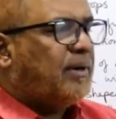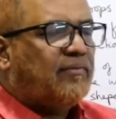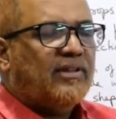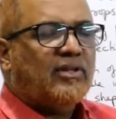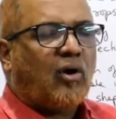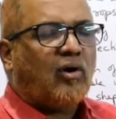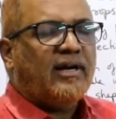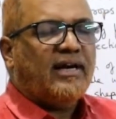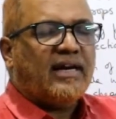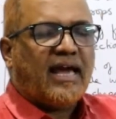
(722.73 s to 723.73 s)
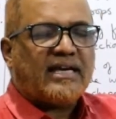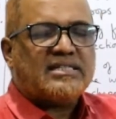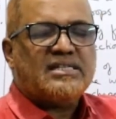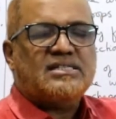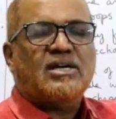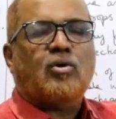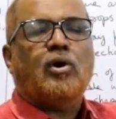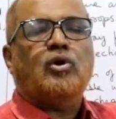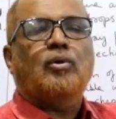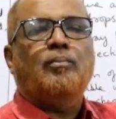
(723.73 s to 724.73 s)
between the ordinate x is
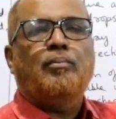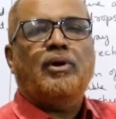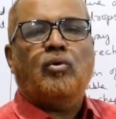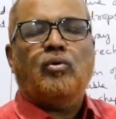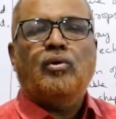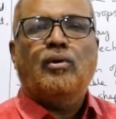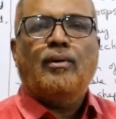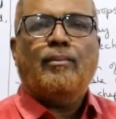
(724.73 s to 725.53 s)
equal to mu